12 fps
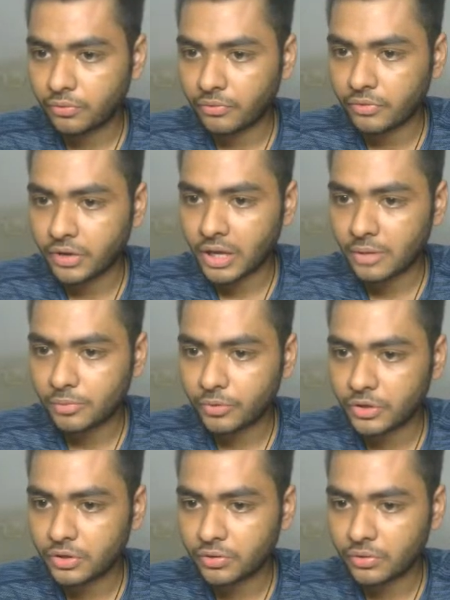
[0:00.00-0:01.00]
Where I'm
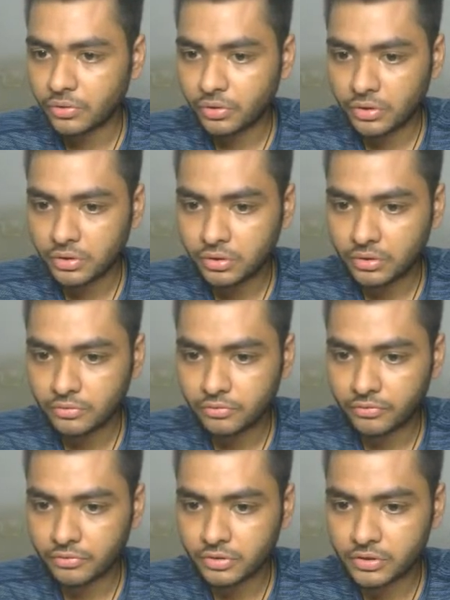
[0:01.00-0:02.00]
going wrong
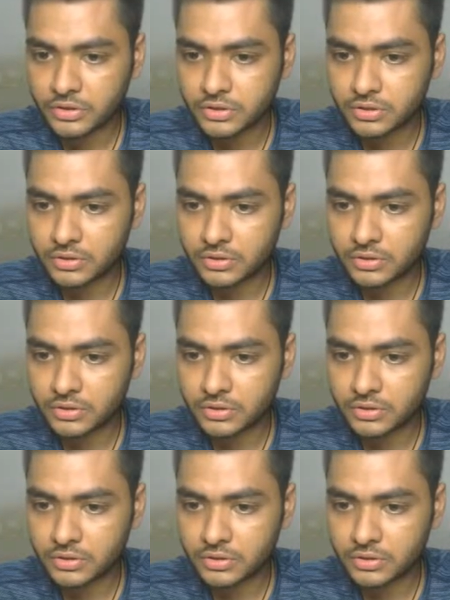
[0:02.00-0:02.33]
was